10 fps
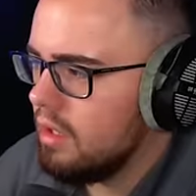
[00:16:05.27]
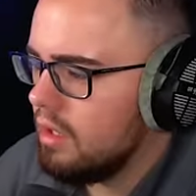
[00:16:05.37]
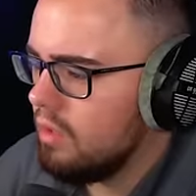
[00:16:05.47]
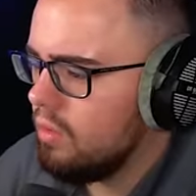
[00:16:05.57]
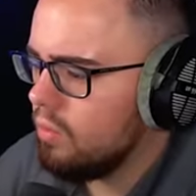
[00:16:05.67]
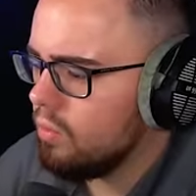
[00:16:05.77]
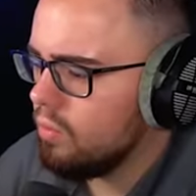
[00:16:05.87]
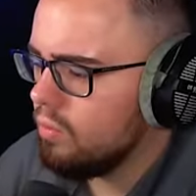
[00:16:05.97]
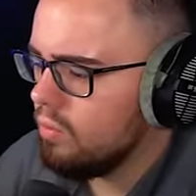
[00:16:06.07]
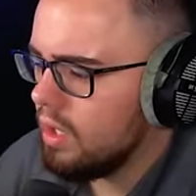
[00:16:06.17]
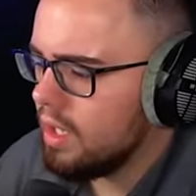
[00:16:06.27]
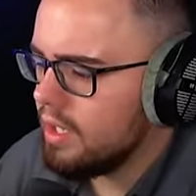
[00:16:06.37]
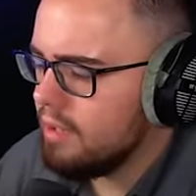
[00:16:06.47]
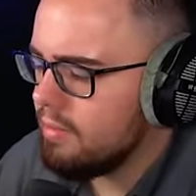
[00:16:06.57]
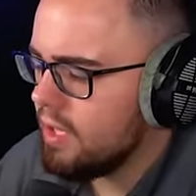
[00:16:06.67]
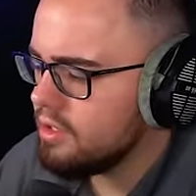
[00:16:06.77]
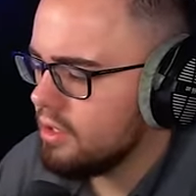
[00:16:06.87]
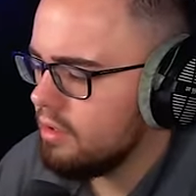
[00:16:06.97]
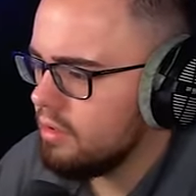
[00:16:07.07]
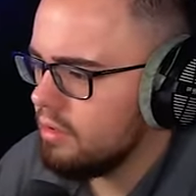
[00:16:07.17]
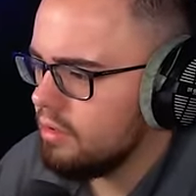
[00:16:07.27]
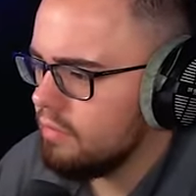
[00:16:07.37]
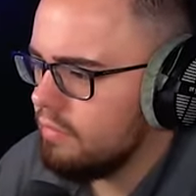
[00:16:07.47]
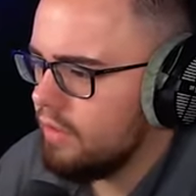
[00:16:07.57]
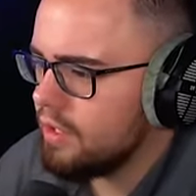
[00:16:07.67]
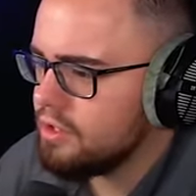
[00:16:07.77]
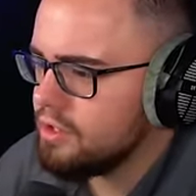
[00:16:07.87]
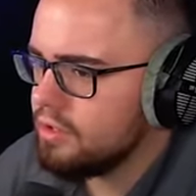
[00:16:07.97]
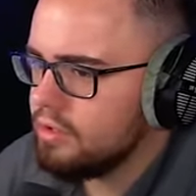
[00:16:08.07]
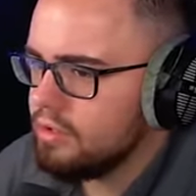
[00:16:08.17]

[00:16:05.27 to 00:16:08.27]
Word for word: Oh, I gotta keep catching fish.